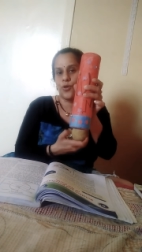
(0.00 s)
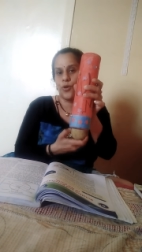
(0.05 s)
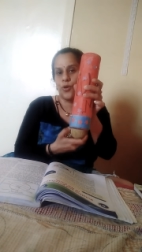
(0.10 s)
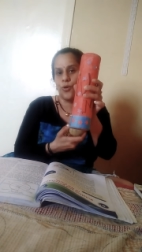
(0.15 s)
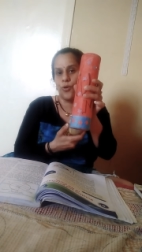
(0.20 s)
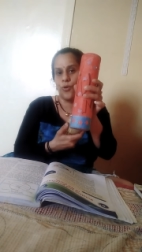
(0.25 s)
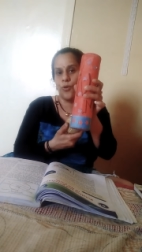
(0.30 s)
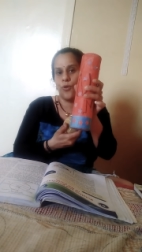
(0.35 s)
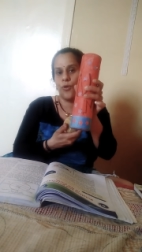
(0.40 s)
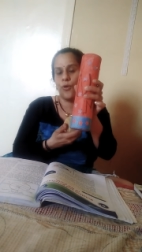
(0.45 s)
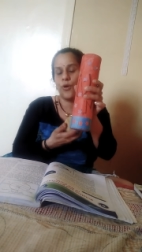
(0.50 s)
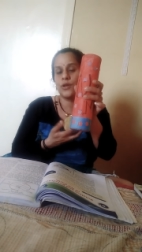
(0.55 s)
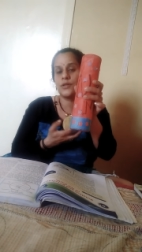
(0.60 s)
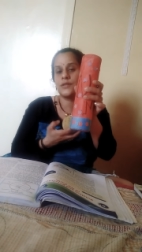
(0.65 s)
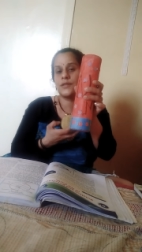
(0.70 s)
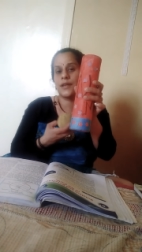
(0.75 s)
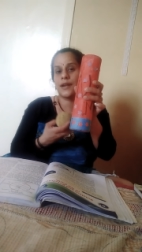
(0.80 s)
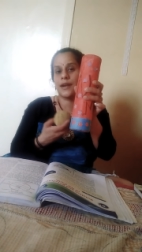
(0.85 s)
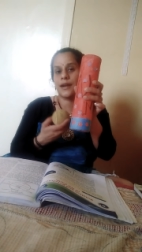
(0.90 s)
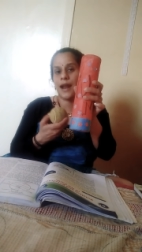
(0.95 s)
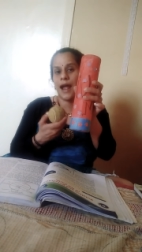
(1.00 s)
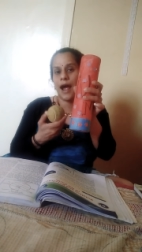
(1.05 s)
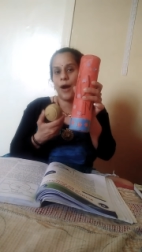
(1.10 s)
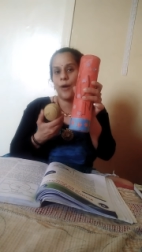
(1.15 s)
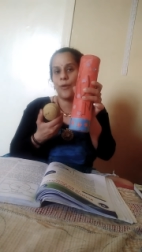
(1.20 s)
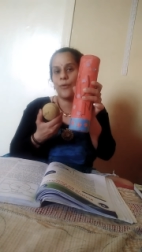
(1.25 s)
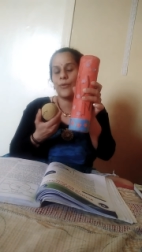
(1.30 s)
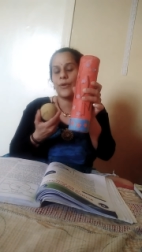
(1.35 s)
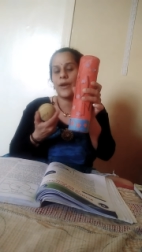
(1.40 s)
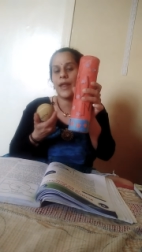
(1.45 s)
goes
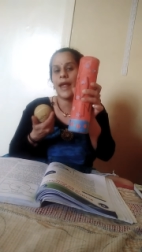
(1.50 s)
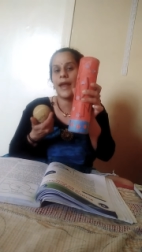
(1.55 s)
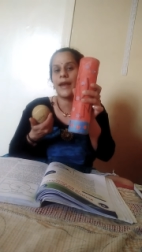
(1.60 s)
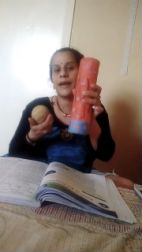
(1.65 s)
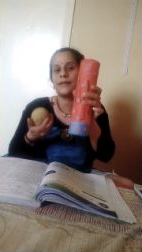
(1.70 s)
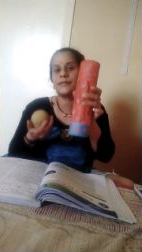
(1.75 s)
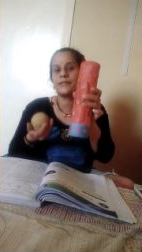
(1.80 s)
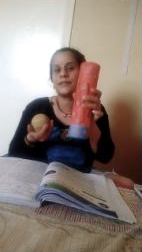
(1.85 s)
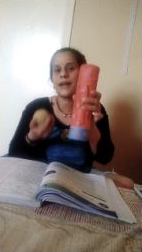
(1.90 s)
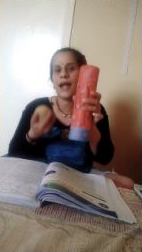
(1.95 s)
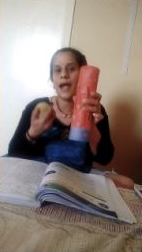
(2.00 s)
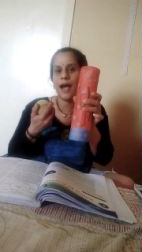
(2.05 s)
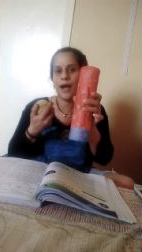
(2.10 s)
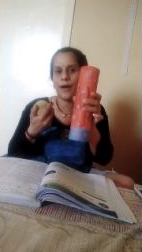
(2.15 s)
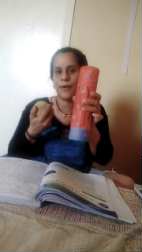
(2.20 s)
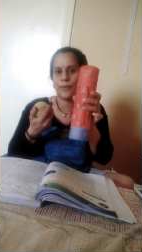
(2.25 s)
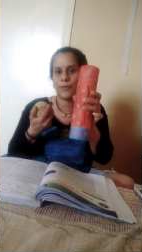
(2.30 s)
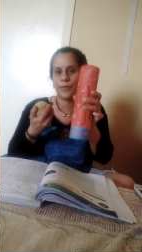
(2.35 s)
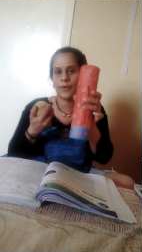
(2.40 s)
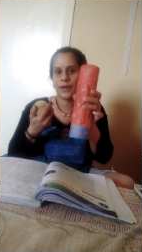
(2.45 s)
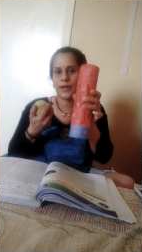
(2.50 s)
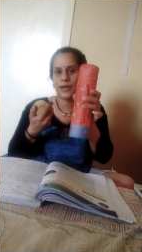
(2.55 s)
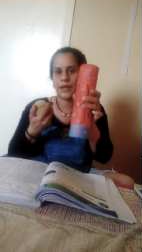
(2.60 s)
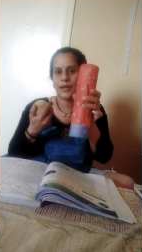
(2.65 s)
round and round,